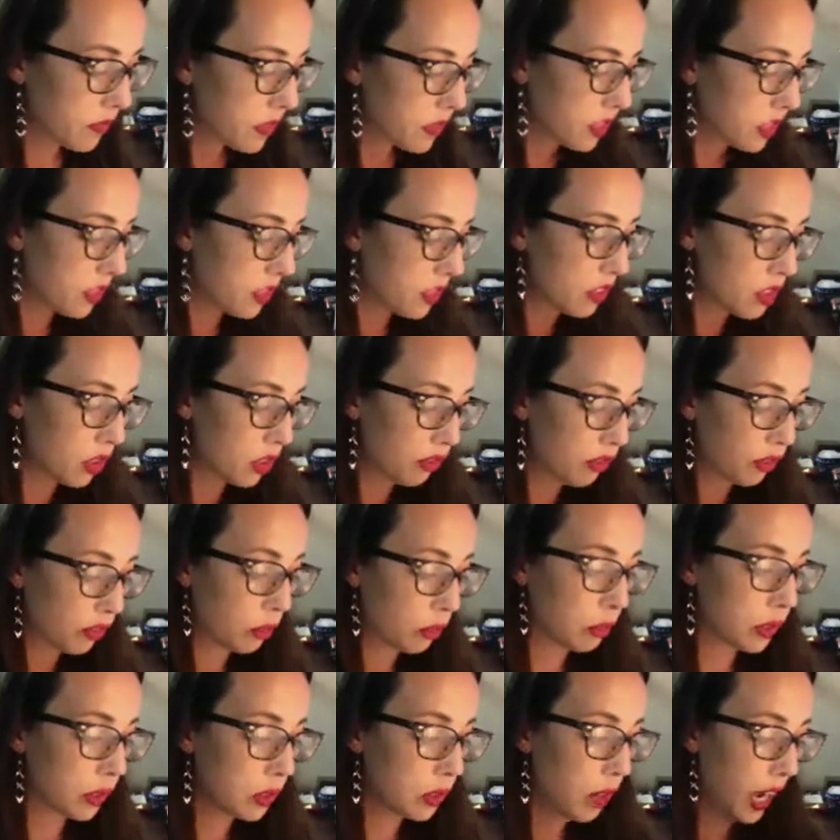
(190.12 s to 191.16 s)
so for
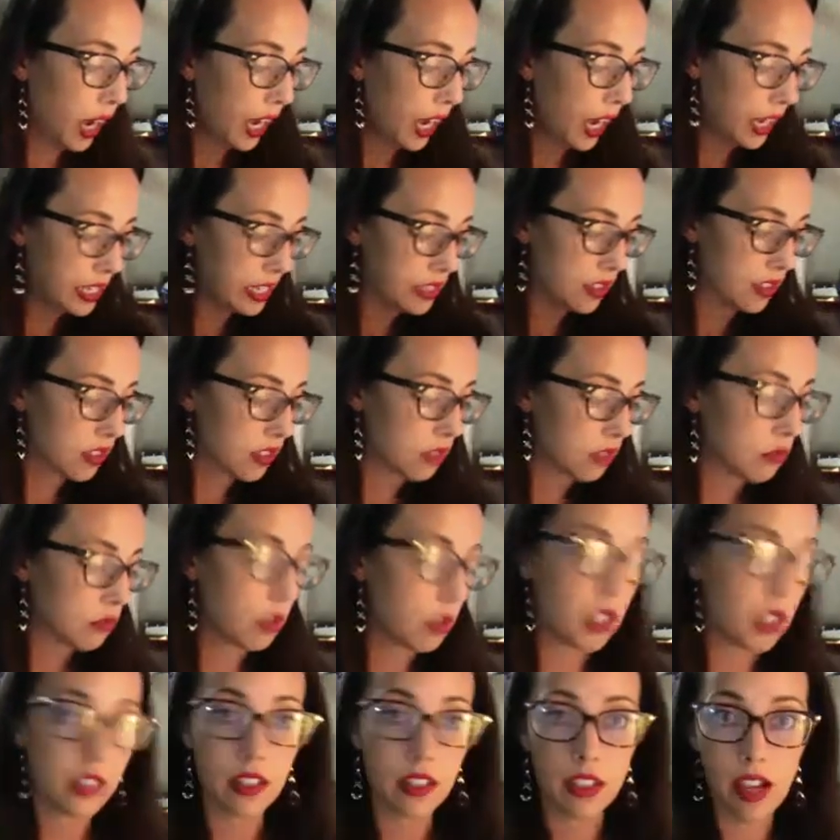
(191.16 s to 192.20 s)
blue eyes, what
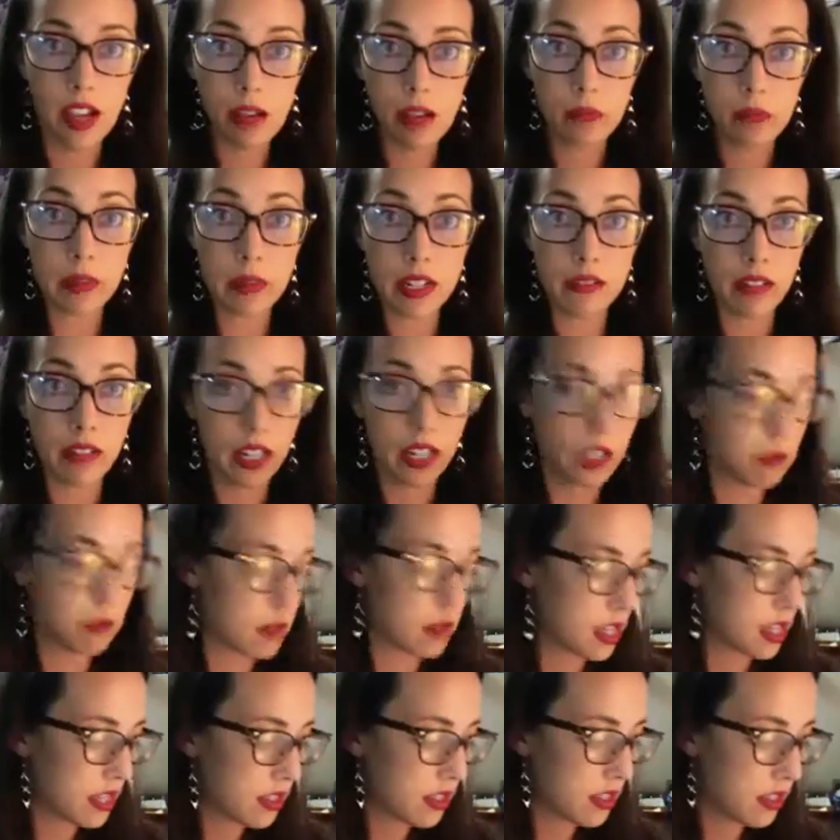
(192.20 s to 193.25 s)
the company
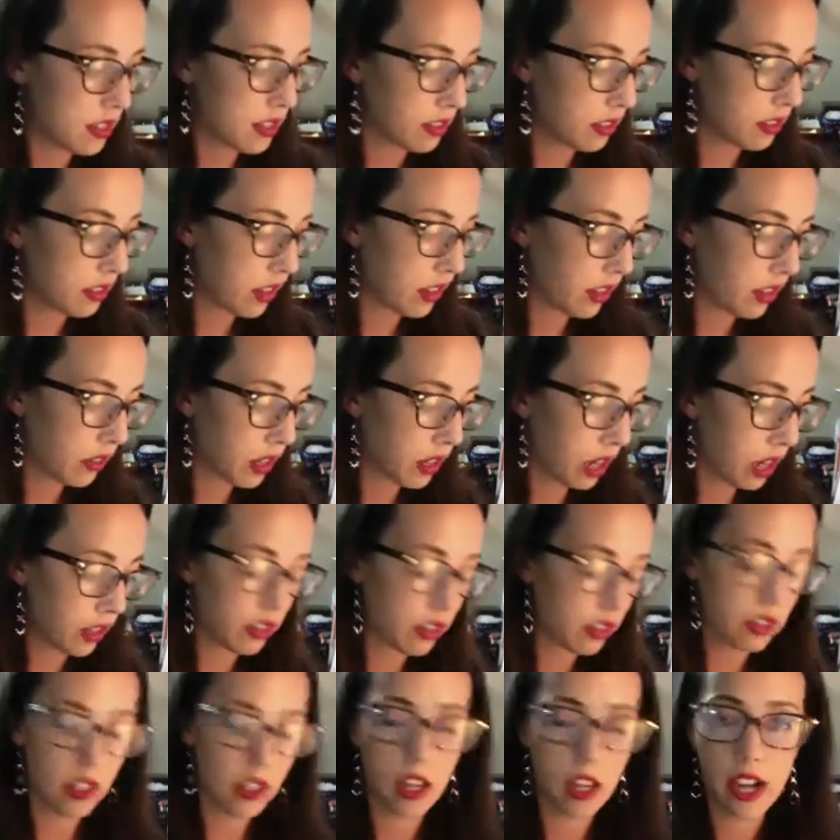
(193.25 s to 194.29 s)
recommends, the
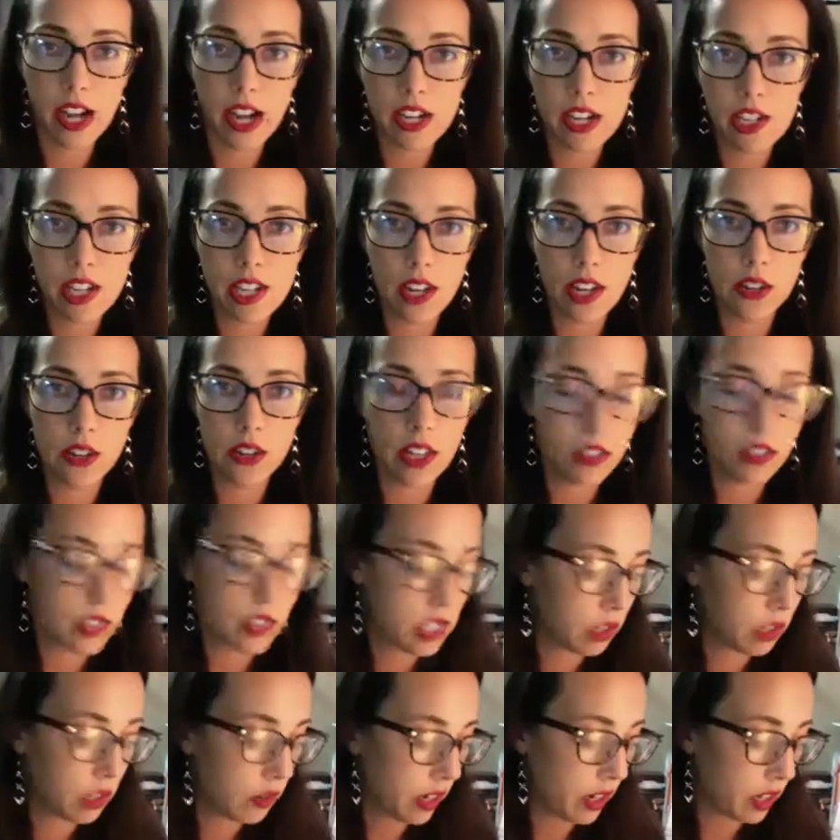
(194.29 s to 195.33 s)
eyeshadow colors they
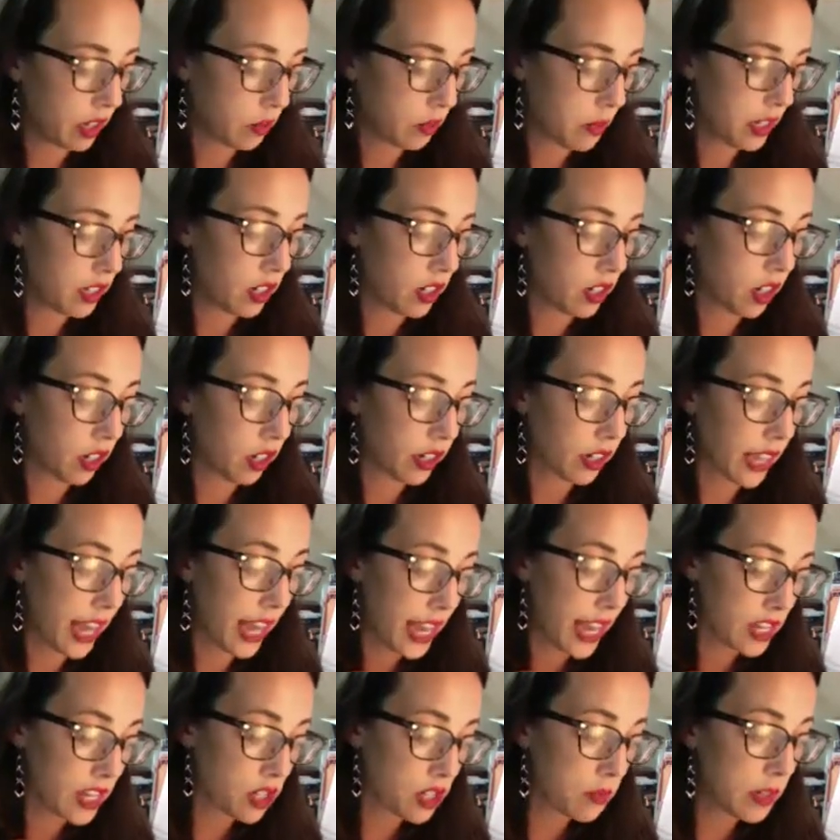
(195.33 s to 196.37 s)
recommend are
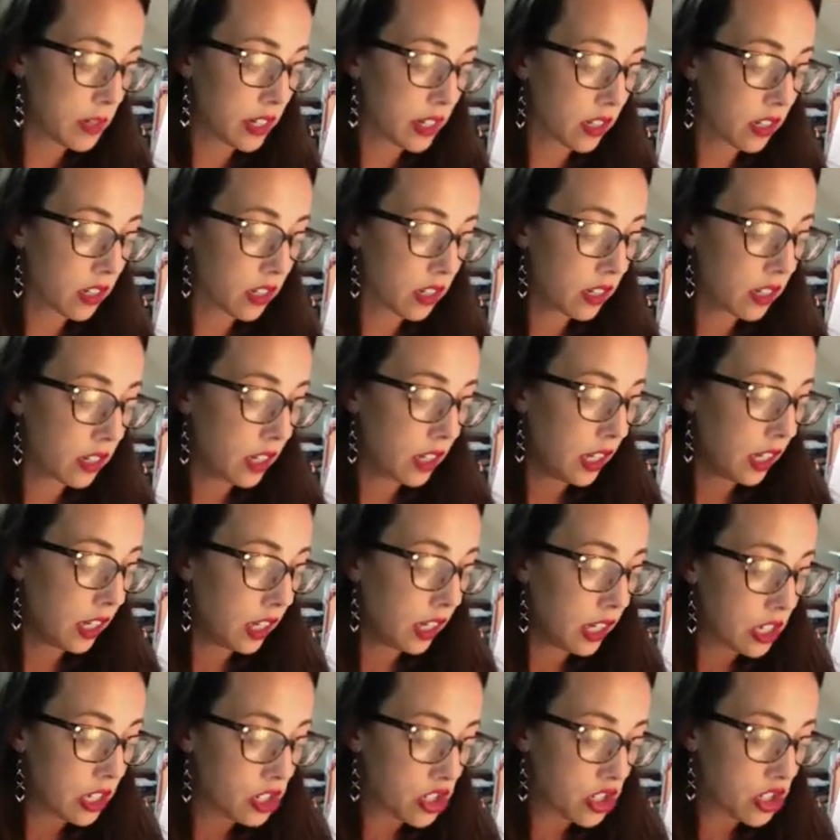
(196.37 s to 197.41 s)
Cashmere,
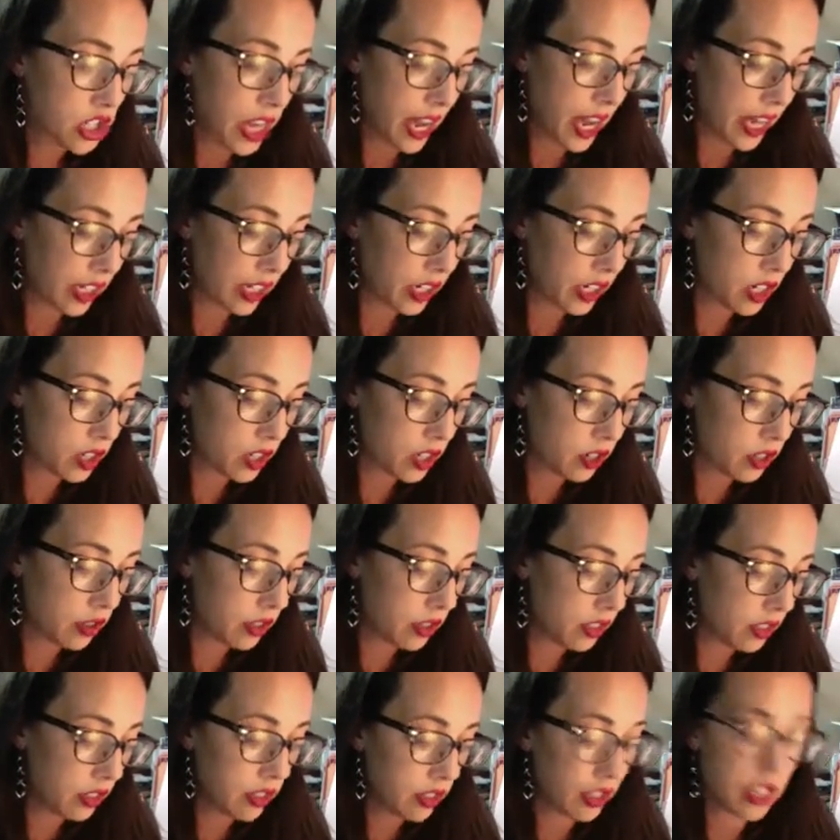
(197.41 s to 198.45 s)
Shadow,
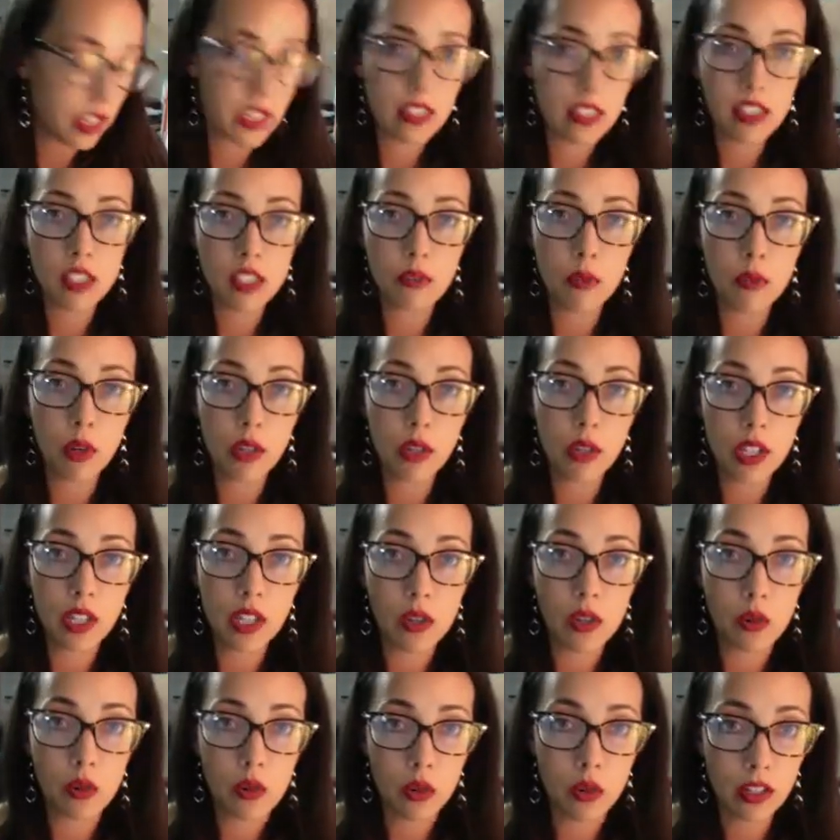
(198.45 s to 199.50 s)
and Smoky
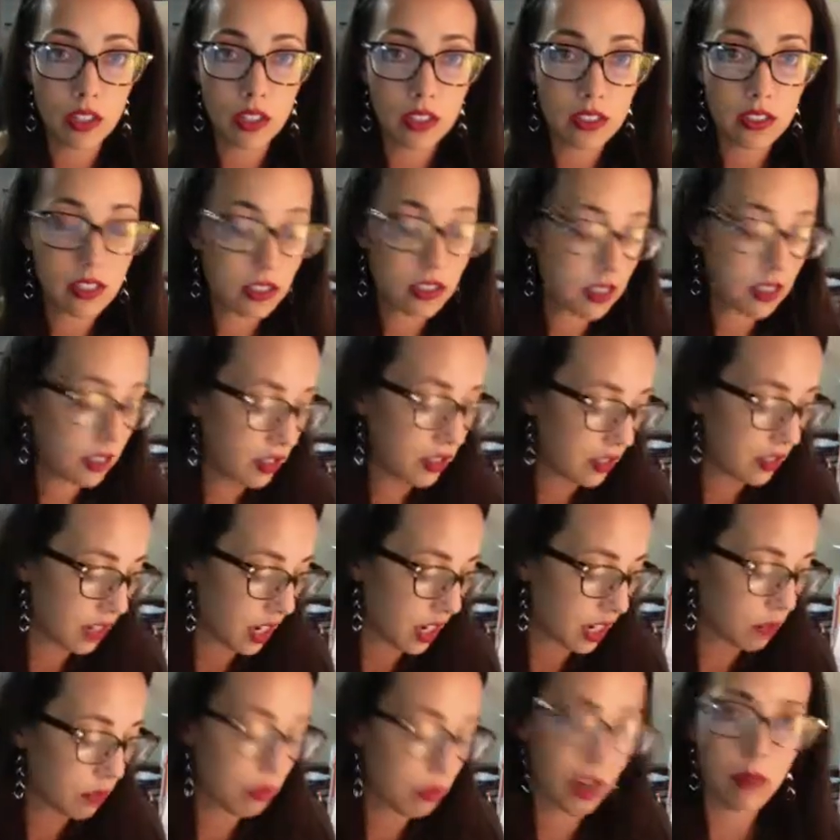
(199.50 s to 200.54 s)
Quartz. I could
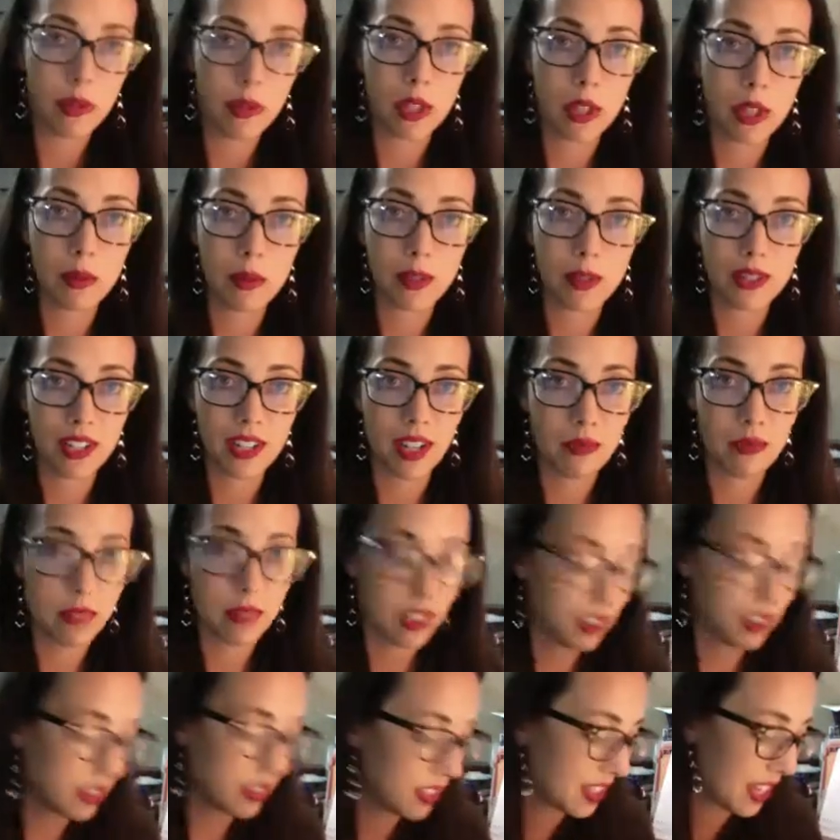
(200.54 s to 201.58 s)
probably almost type that at
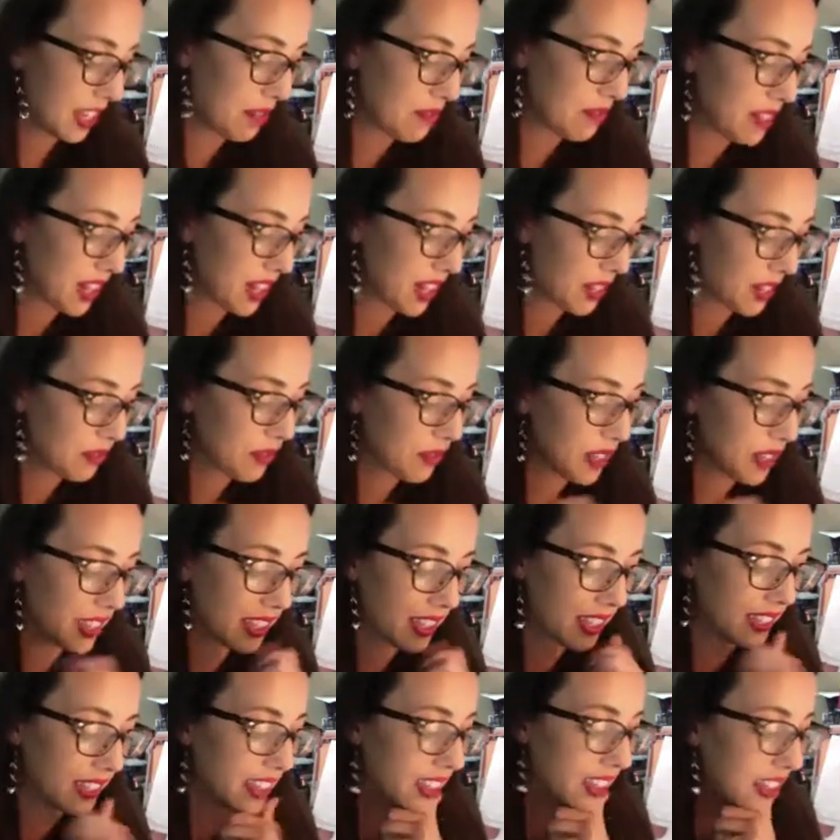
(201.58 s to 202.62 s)
the same time to get that
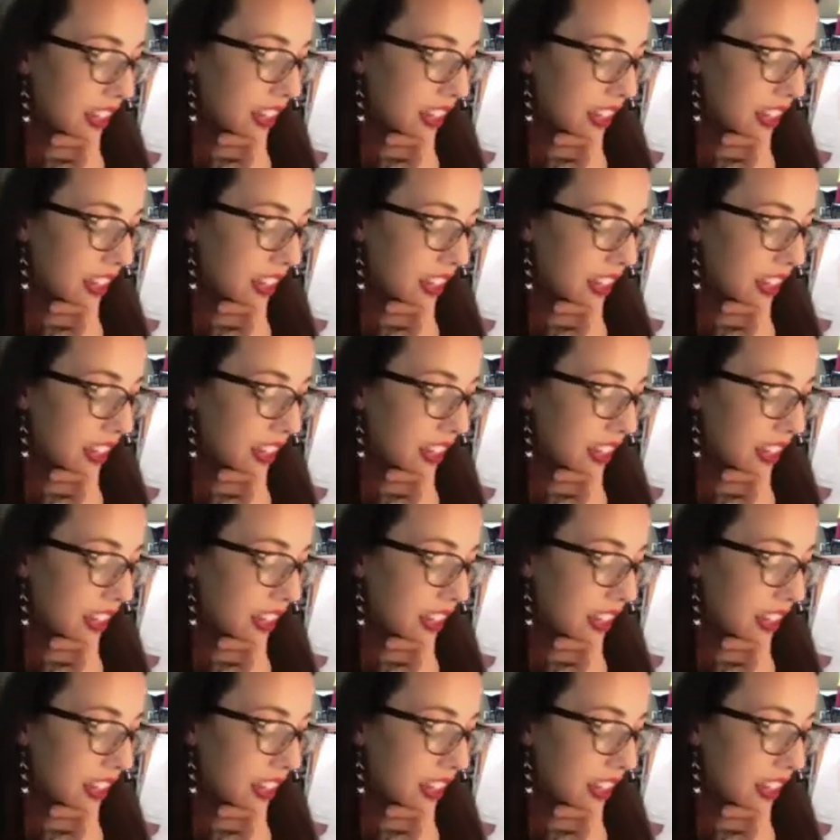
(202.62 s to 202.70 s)
done.